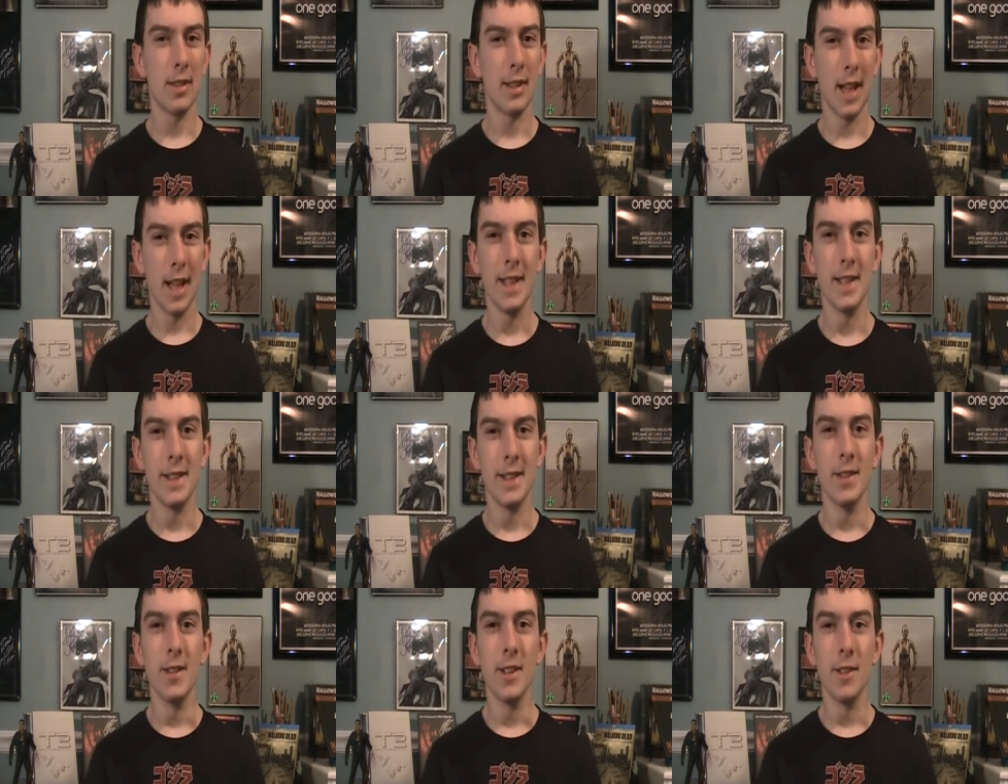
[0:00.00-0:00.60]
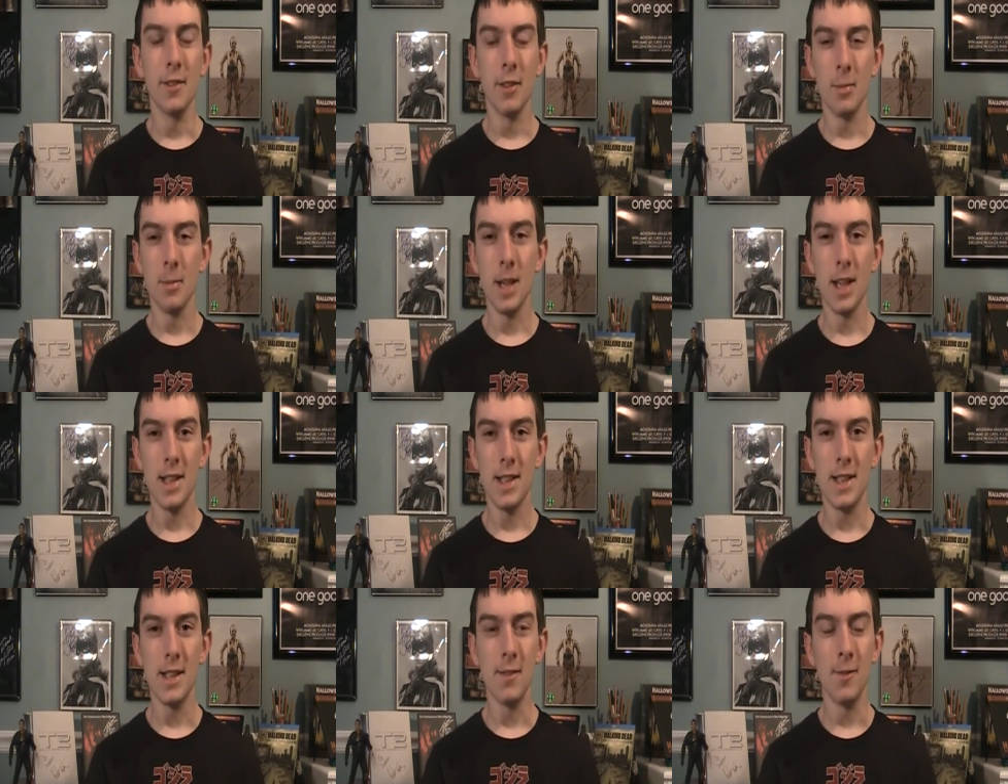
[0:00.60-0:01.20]
Godzilla from
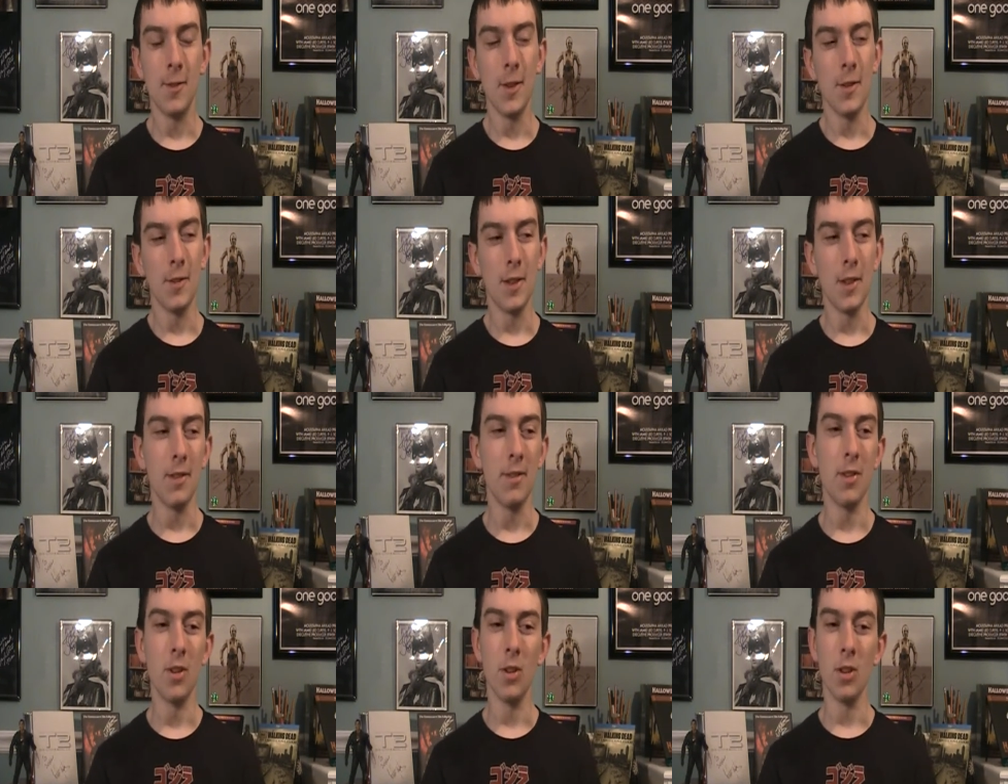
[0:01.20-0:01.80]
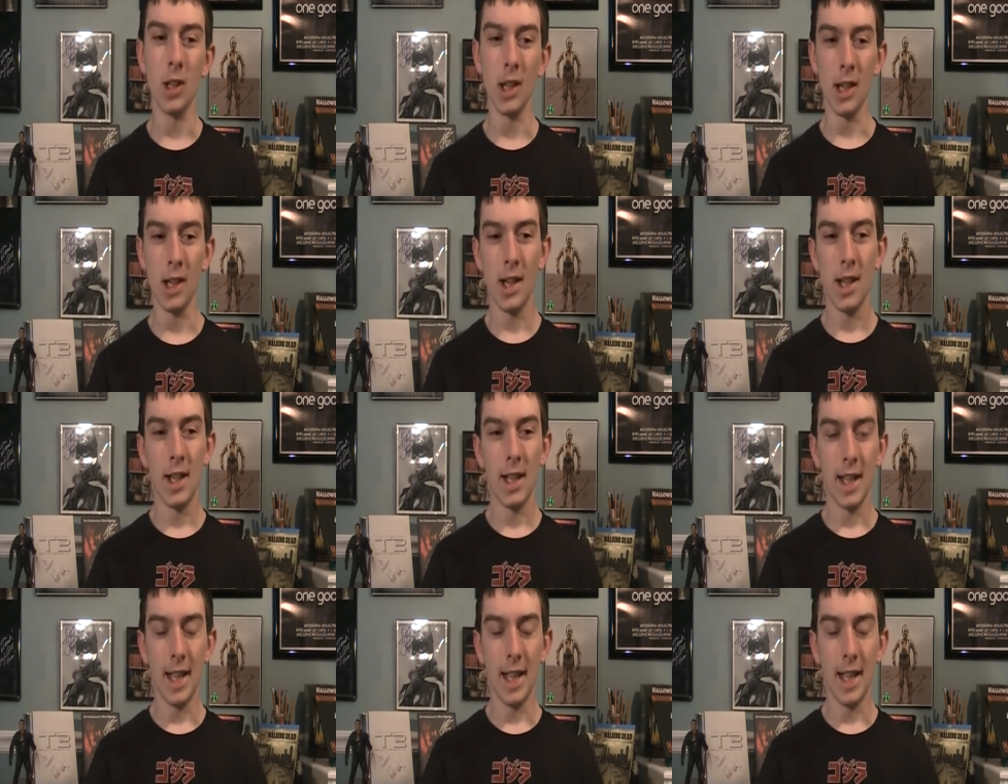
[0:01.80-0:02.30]
1954.